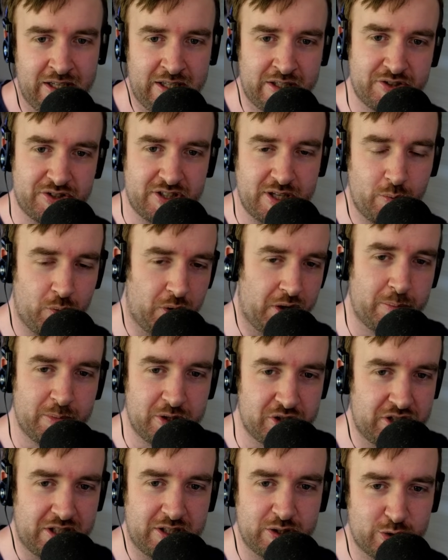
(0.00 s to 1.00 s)
see what the
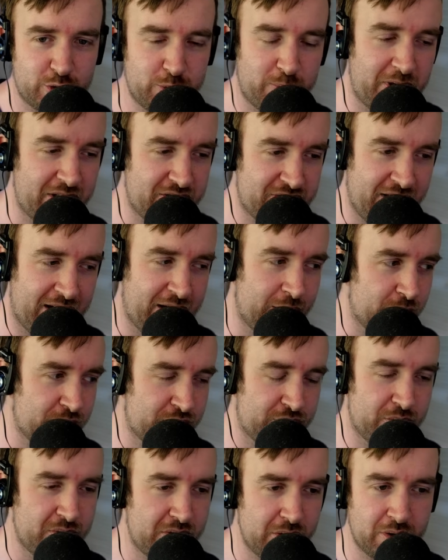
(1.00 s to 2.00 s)
machine spits out,
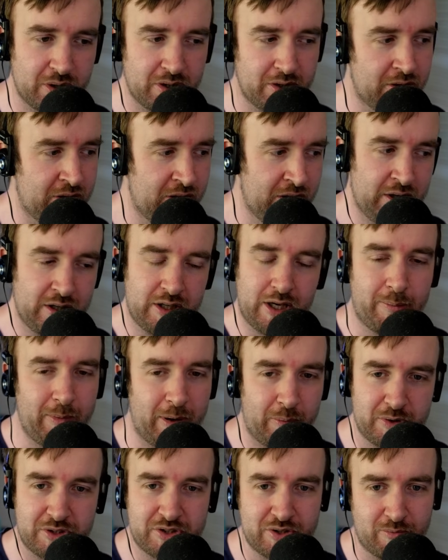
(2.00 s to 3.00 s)
so you can come up
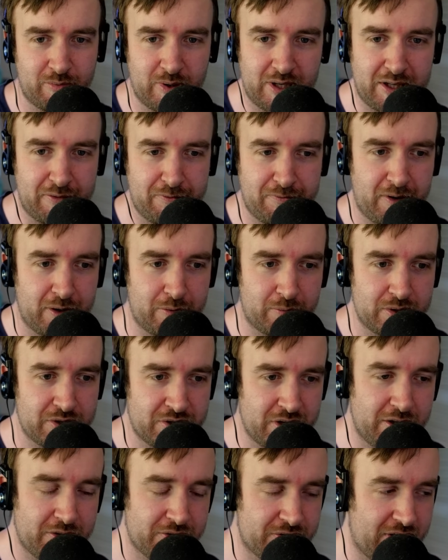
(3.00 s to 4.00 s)
with some really fun
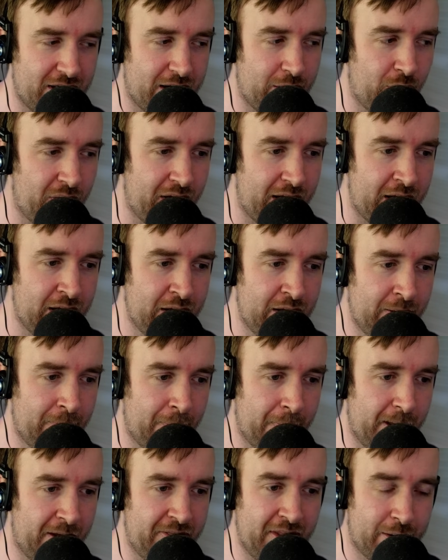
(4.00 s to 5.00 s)
results that way.
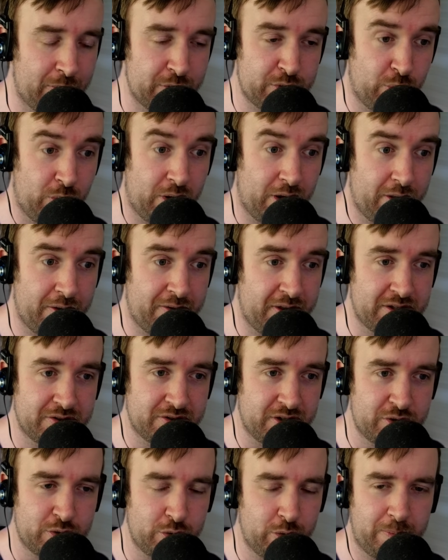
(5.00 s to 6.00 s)
And that was one of the things
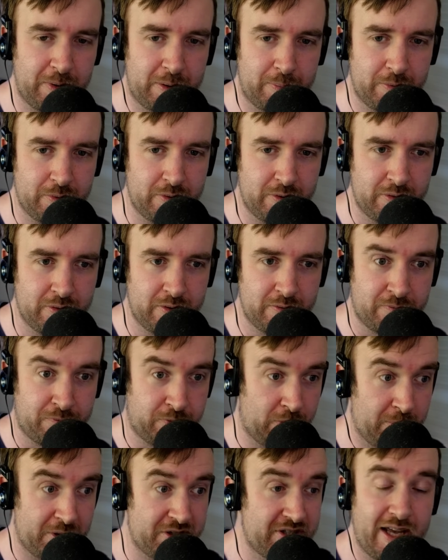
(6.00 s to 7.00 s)
I saw people
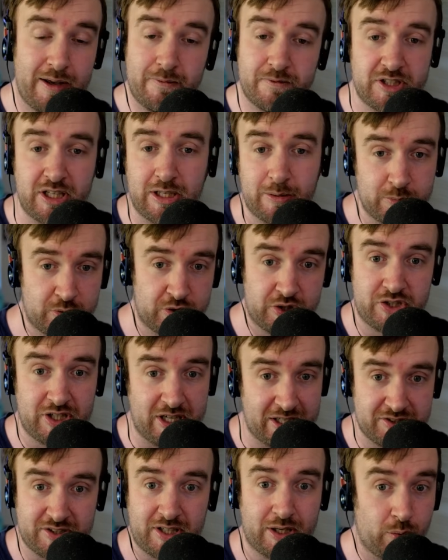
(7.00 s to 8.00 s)
from the dev team
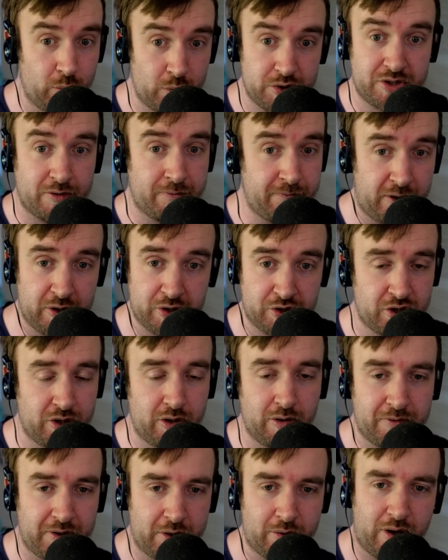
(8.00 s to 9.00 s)
suggesting was a function
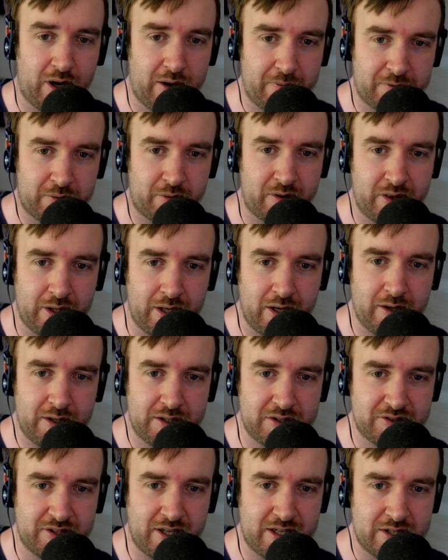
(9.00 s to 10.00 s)
of the crafter in the early
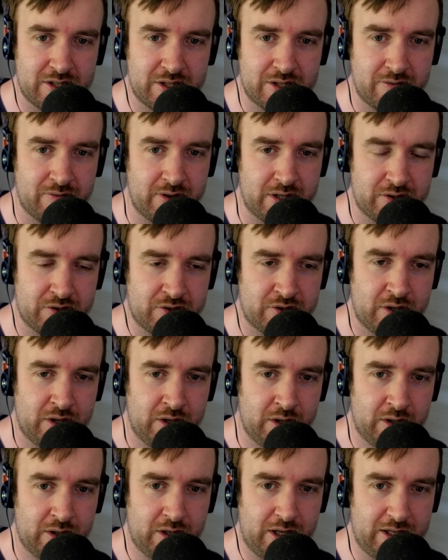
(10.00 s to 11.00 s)
stages of its
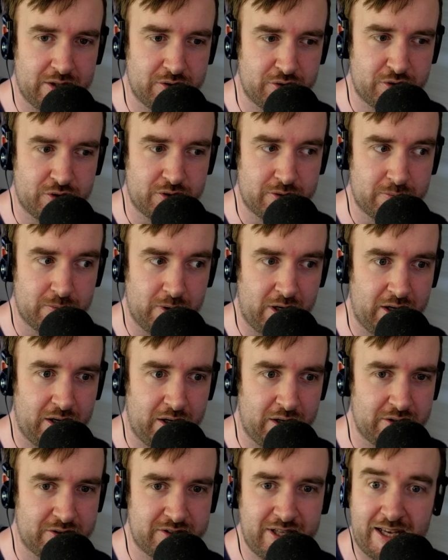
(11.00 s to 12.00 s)

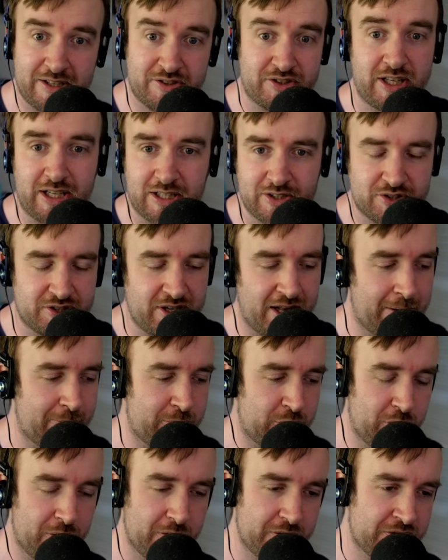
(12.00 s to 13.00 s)
testing in
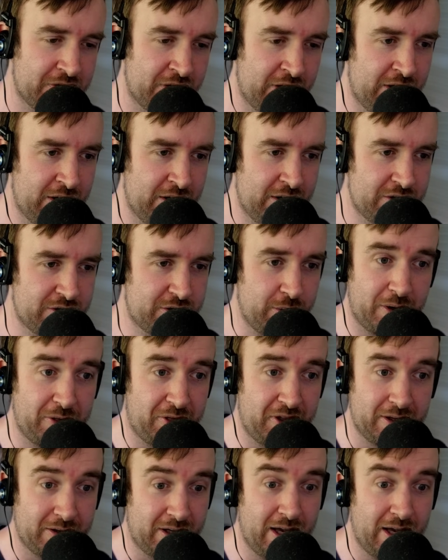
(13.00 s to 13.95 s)
snapshots. So I think,